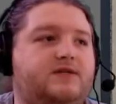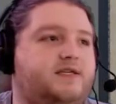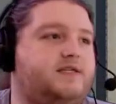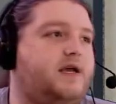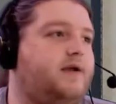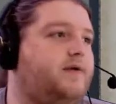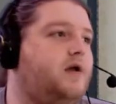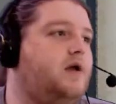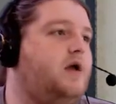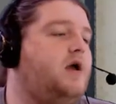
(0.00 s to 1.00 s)
this say?
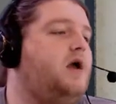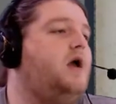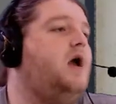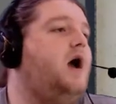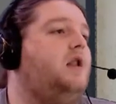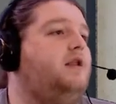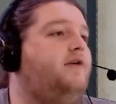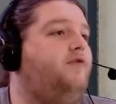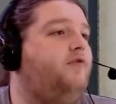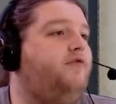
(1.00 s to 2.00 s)
A
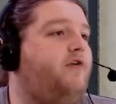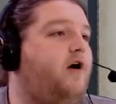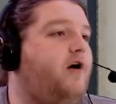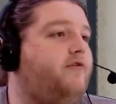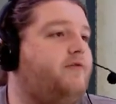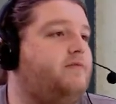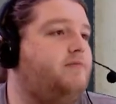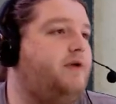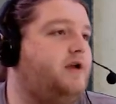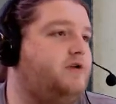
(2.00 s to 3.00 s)
leaf will fall from the
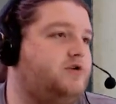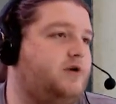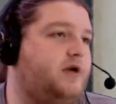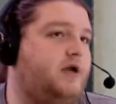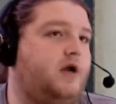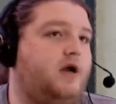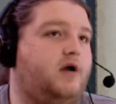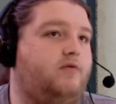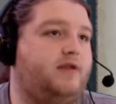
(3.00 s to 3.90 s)
big tree. Oh, well,